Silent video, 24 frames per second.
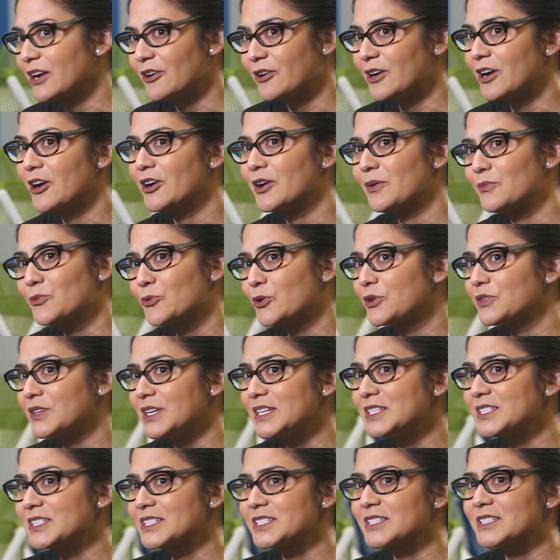or how come
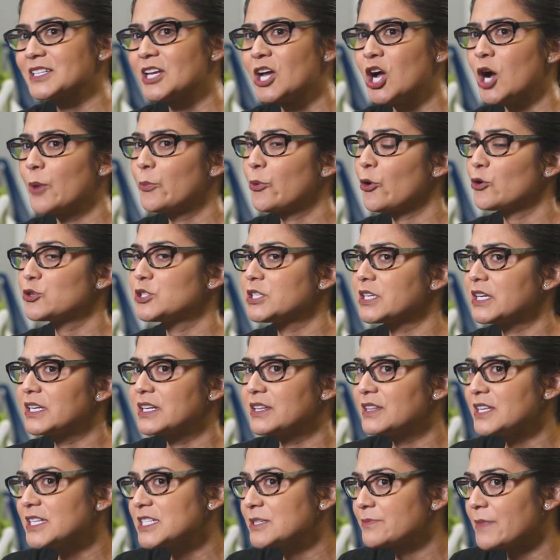Northeast is approaching it
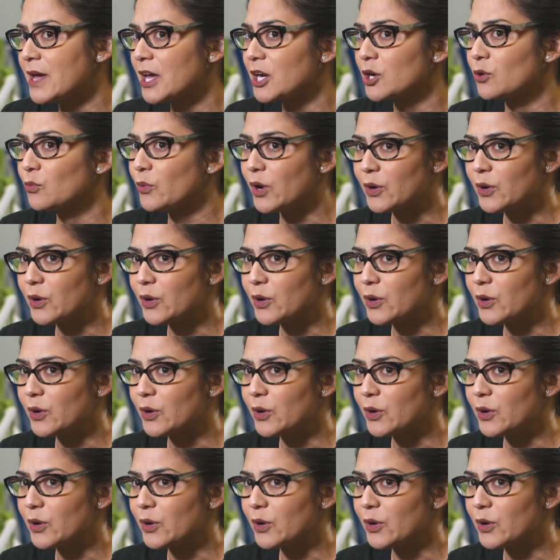in this manner?